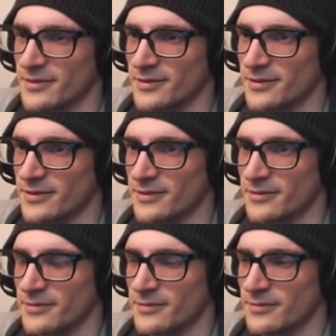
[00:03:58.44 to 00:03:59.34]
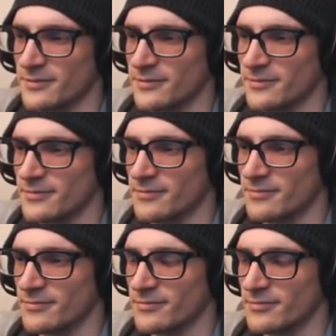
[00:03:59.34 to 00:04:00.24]

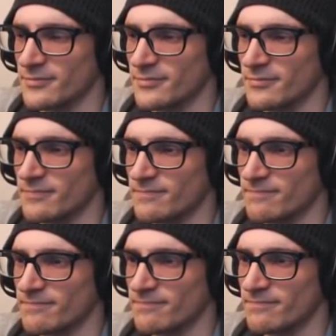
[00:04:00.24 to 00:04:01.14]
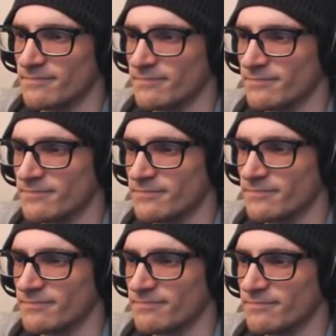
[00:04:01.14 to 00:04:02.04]

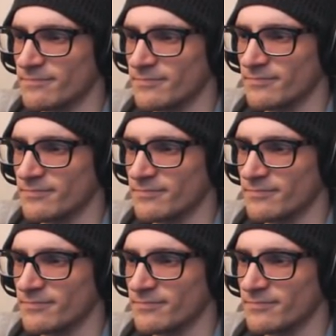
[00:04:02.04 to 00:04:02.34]
(silence)